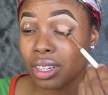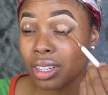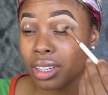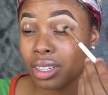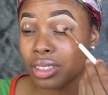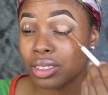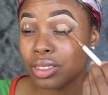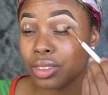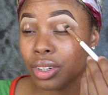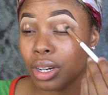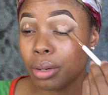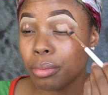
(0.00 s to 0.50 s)

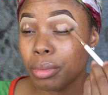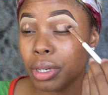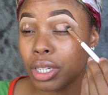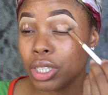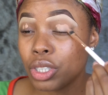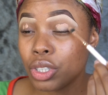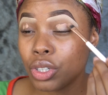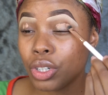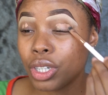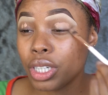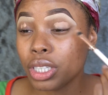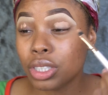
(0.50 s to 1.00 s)
So I make
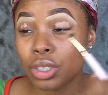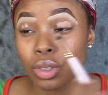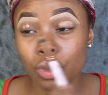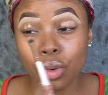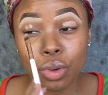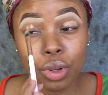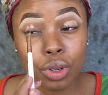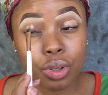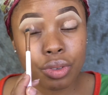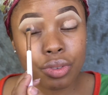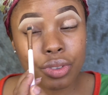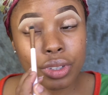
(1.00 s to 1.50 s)
sure it's
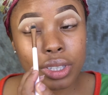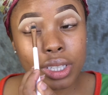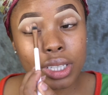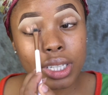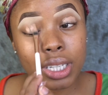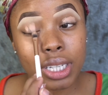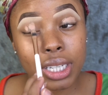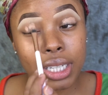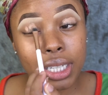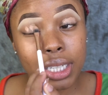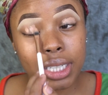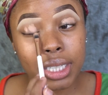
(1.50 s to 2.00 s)
all over the
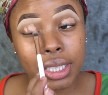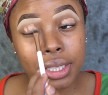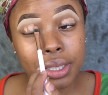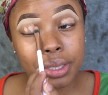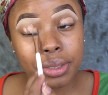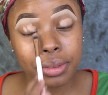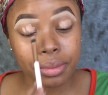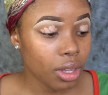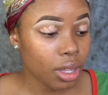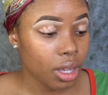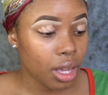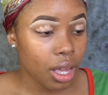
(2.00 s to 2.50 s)
lid.
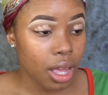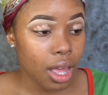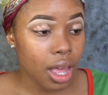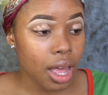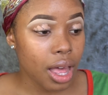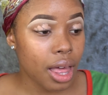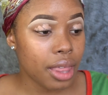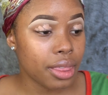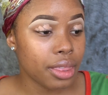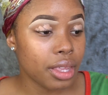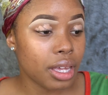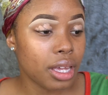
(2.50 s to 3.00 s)

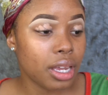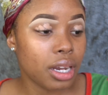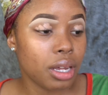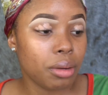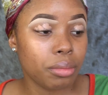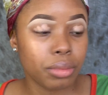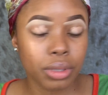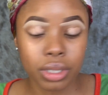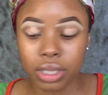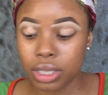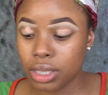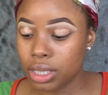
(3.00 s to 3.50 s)
And then
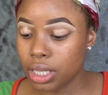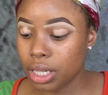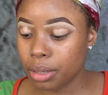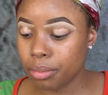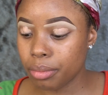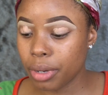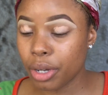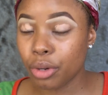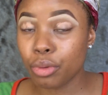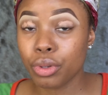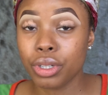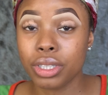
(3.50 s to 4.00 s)
I'm gonna take
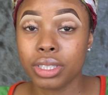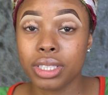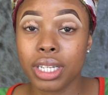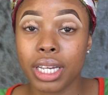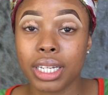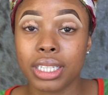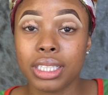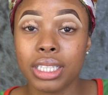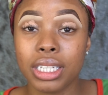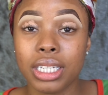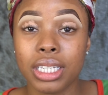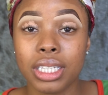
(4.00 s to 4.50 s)
my Real
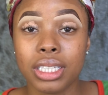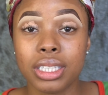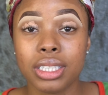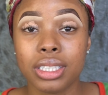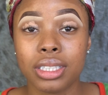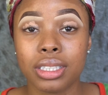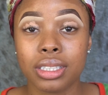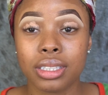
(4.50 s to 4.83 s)
Techniques,